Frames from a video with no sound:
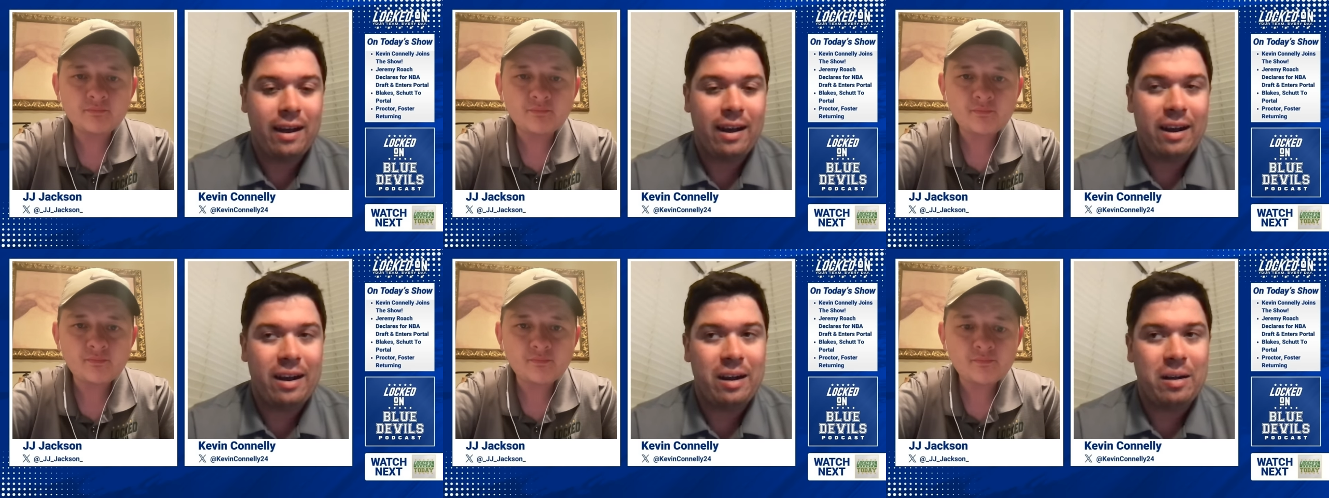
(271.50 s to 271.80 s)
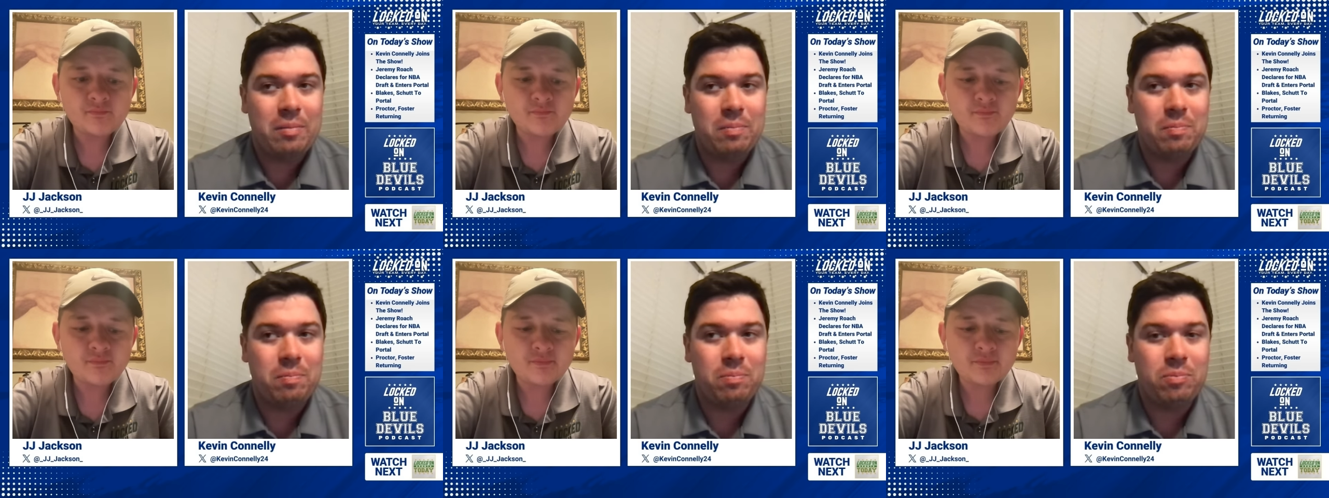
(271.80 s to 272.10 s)

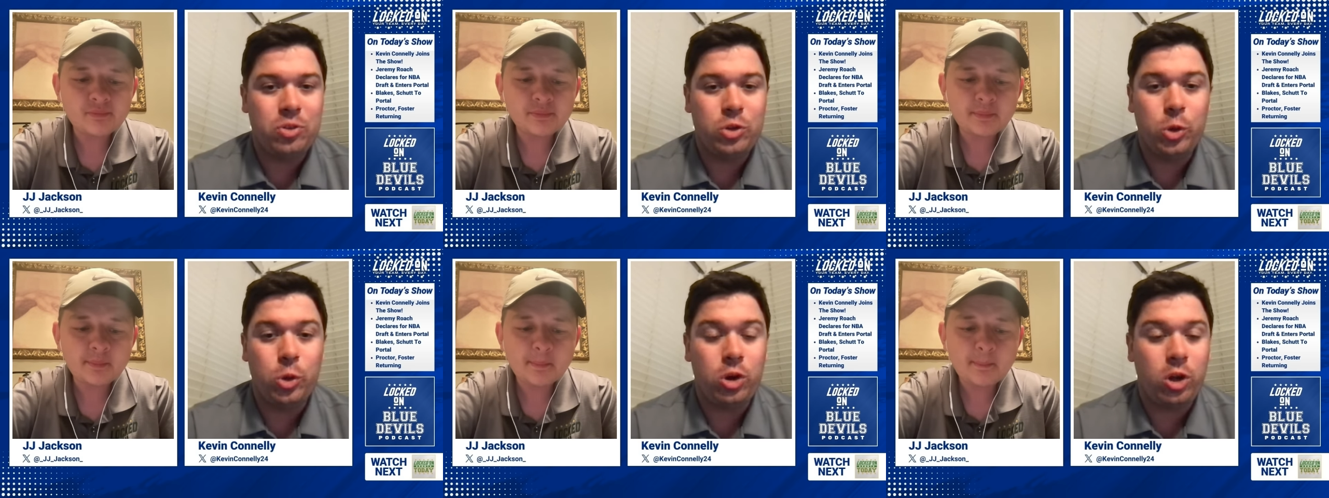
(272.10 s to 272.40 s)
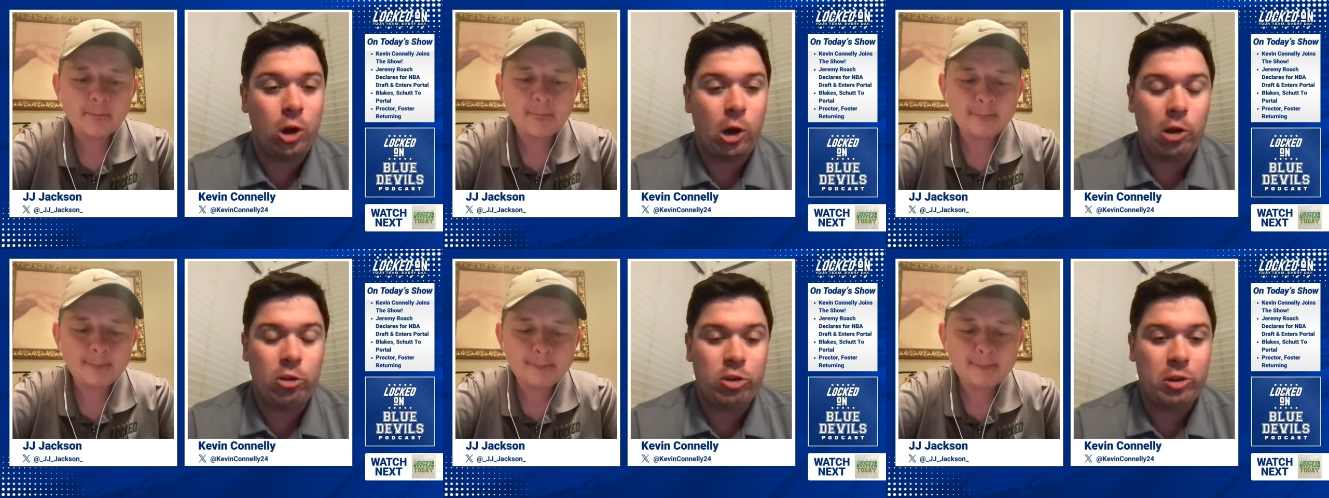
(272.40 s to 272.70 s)
Speaker 1: um, Duke could
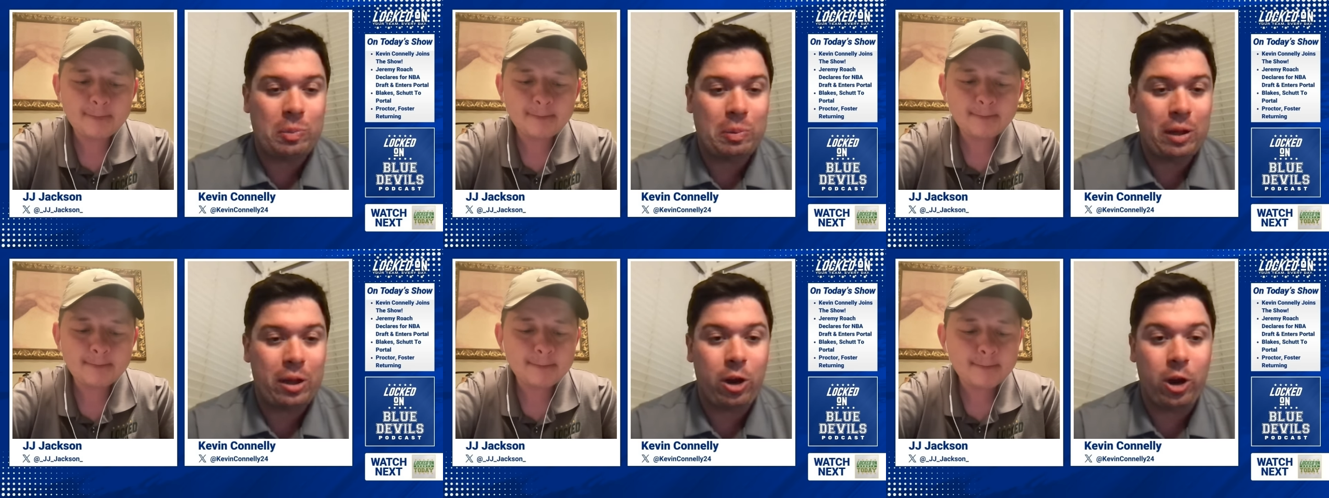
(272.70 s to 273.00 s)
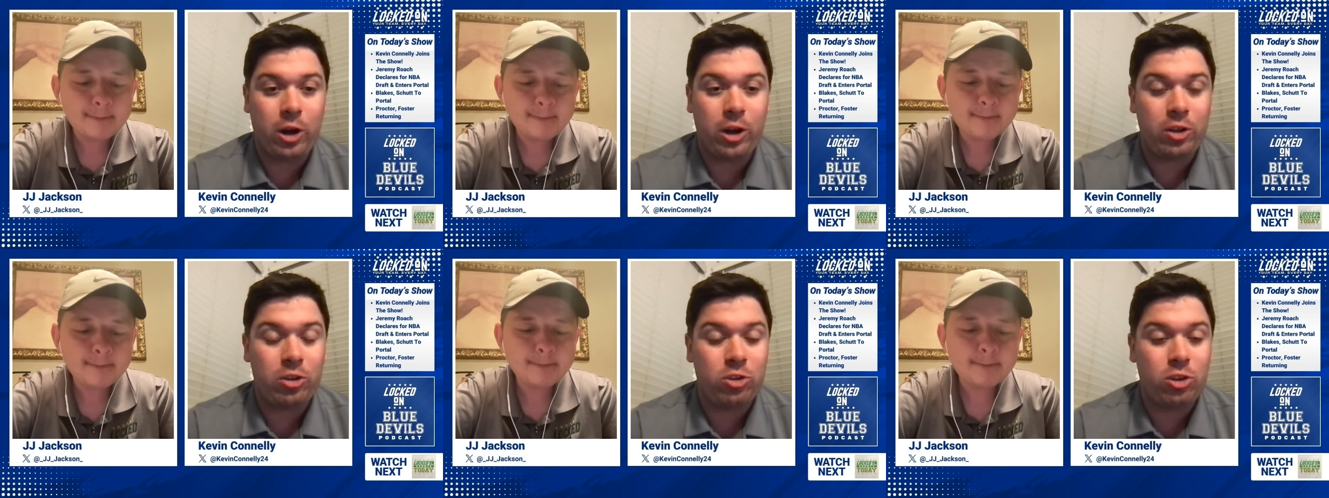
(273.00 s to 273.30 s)
also play
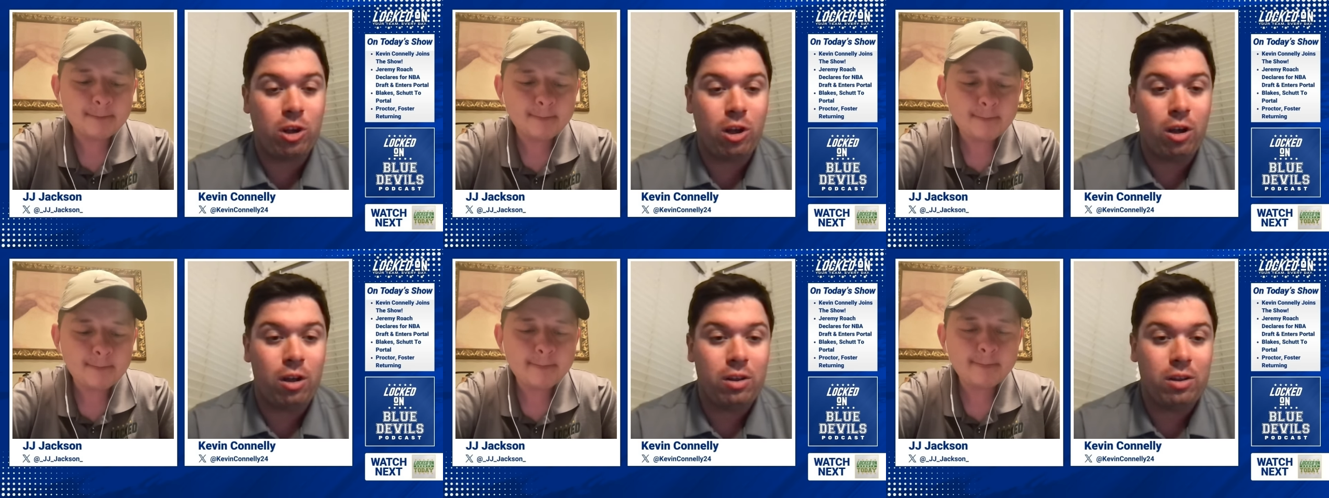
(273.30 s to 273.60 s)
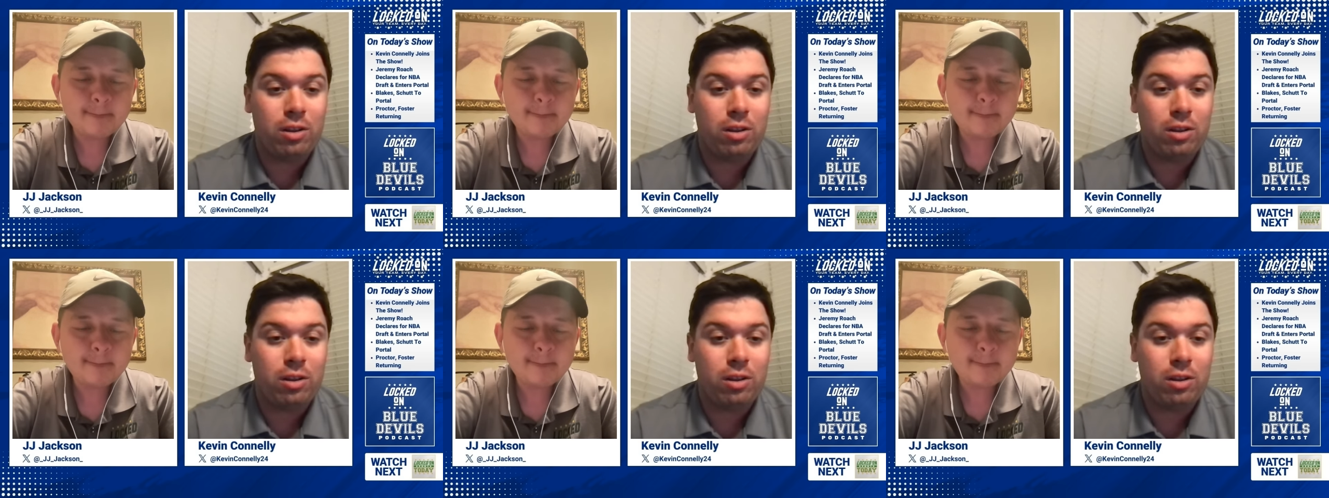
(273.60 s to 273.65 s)
Arkansas